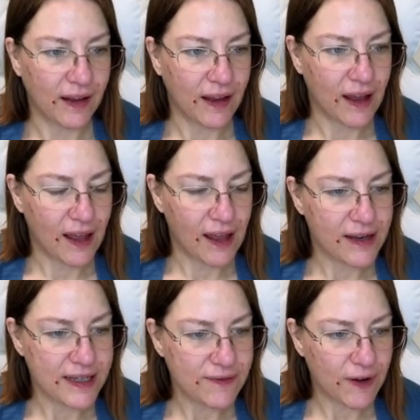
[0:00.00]
And
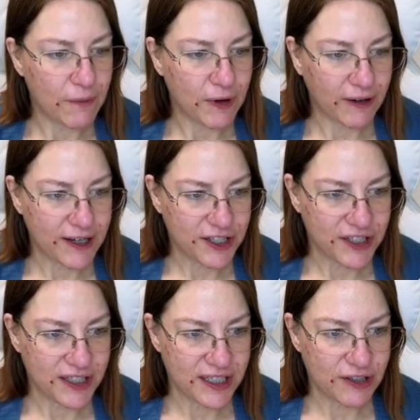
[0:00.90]
default moderation
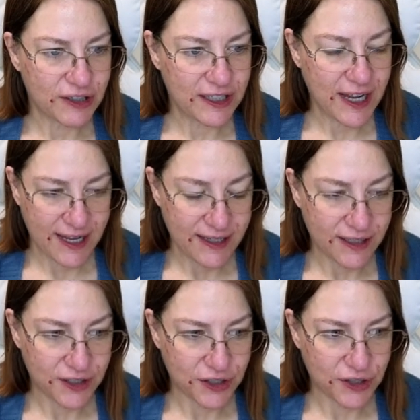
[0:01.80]
state
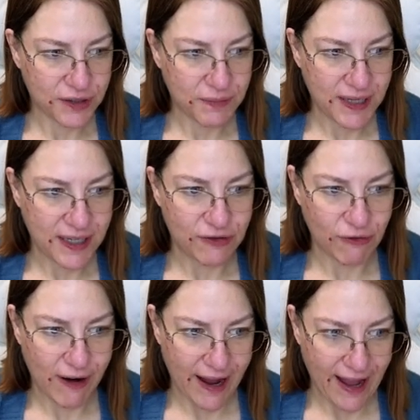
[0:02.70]
should be
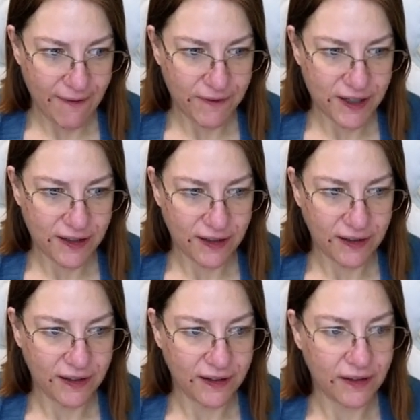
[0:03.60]
draft.
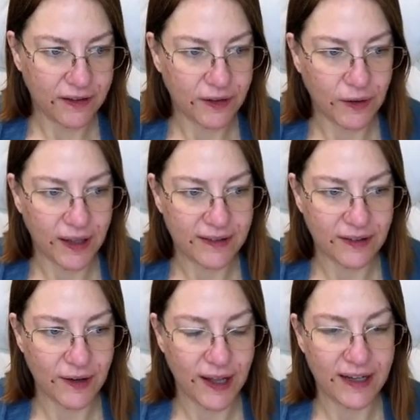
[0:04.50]
So let's go
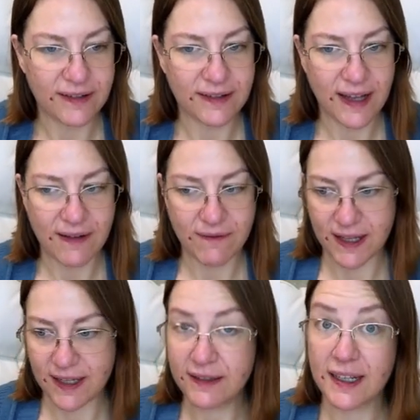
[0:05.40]
ahead and save
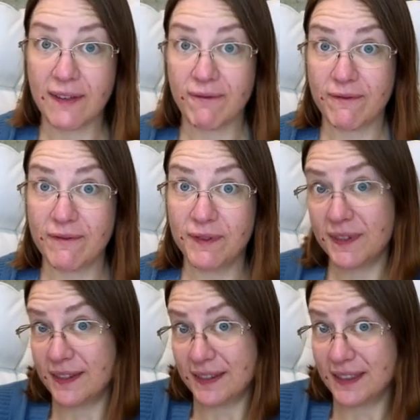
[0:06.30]
this and
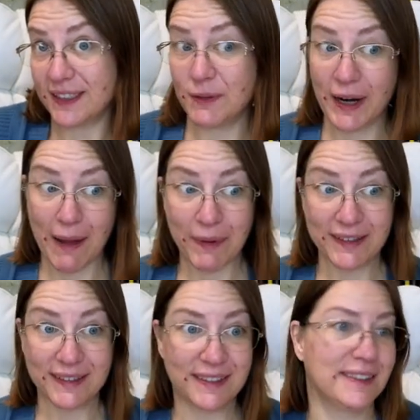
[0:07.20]
see what happens.
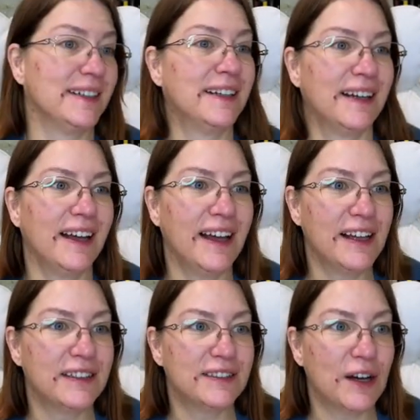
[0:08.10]

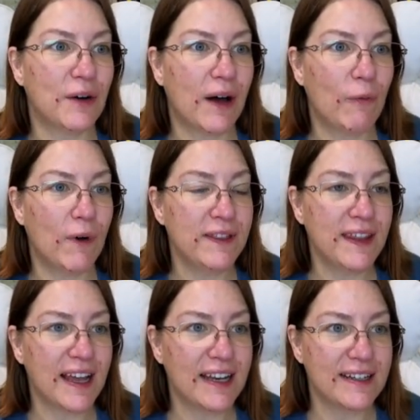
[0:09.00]
So one thing
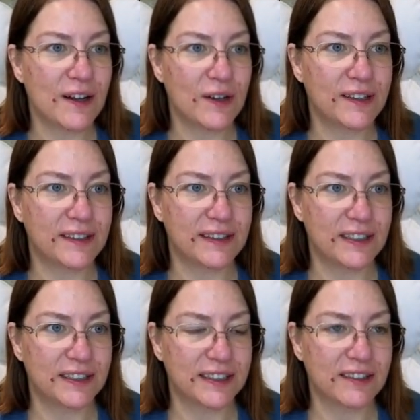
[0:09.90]
I did notice is
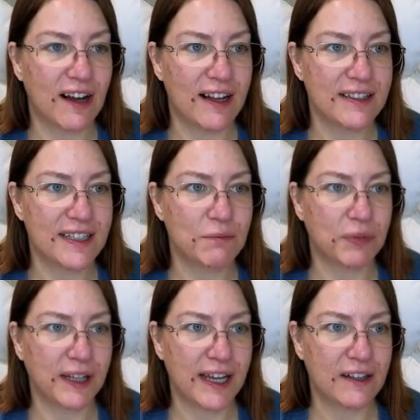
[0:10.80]
there's this Content
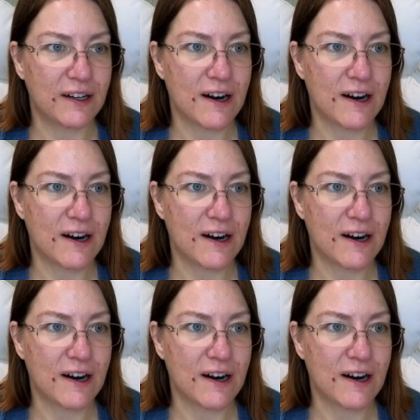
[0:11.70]
Planner